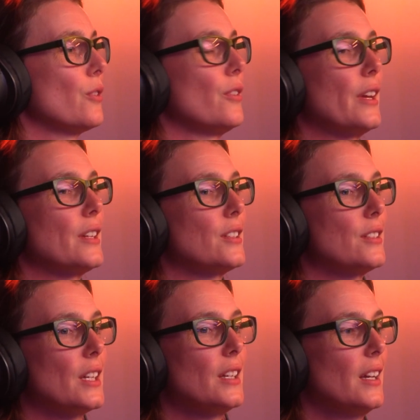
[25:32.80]
and things,
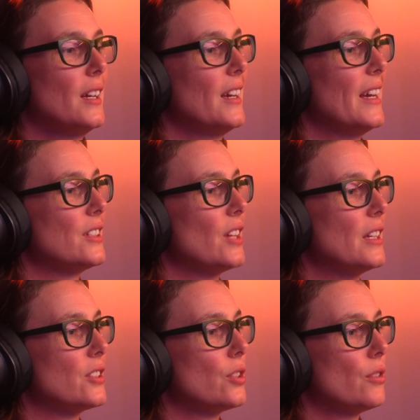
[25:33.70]
because
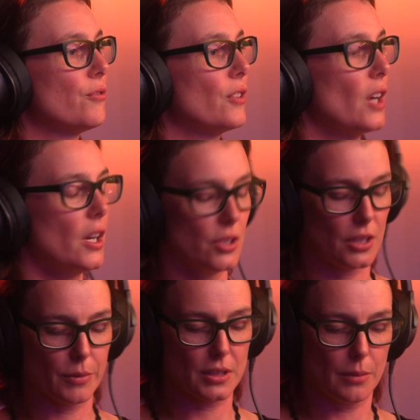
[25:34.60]
it sort of conjures
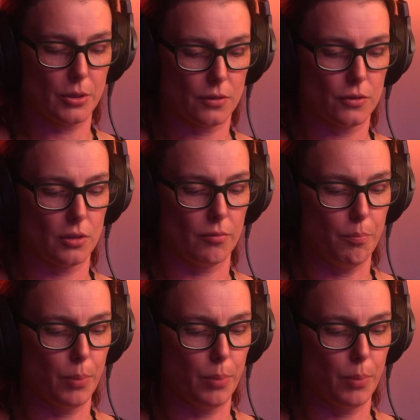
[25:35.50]
up this image of sort of